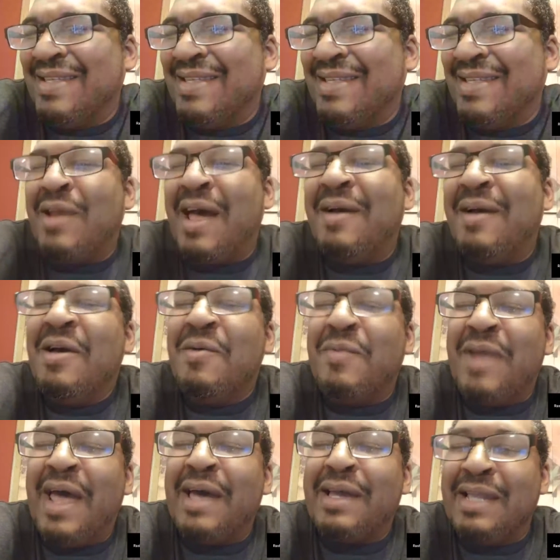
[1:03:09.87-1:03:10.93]
When I
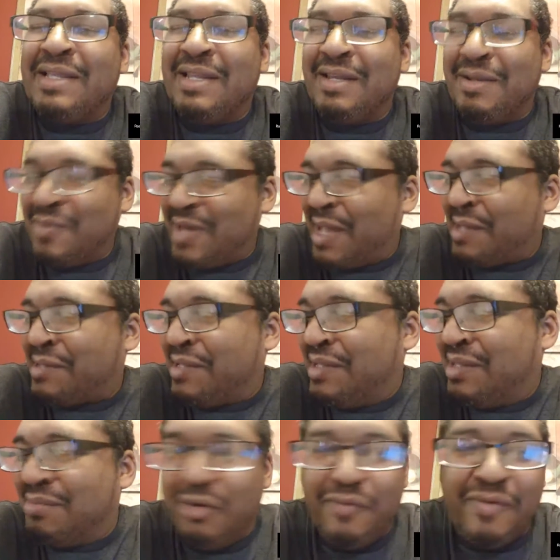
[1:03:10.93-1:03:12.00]
see the
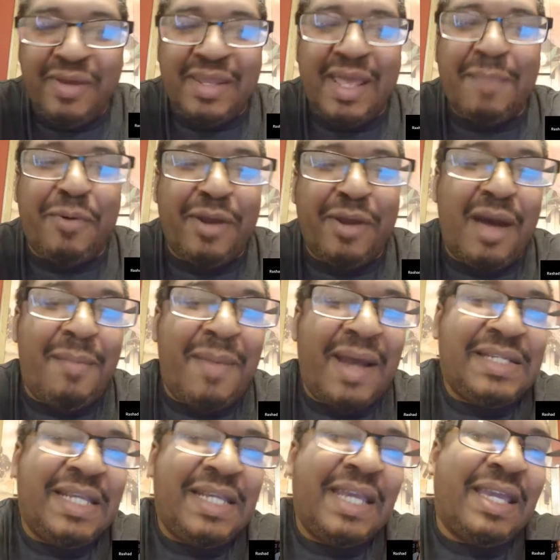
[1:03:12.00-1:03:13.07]
movie and they print out my
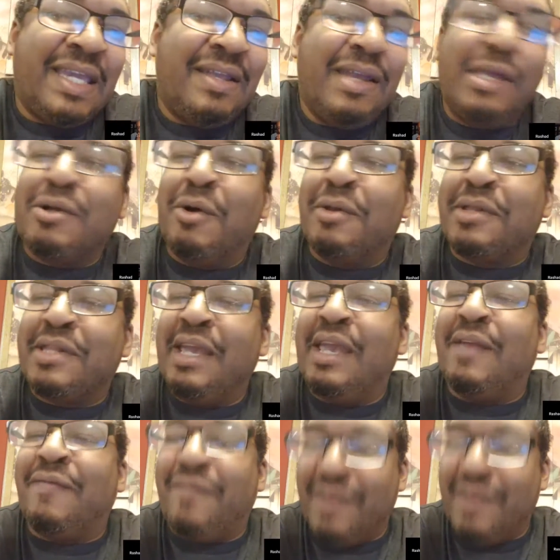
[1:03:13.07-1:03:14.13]
ticket, it's gonna say
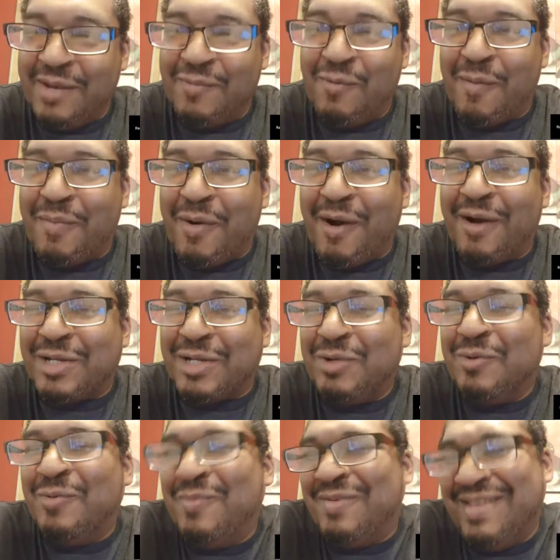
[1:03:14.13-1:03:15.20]
Infinity War Part 2.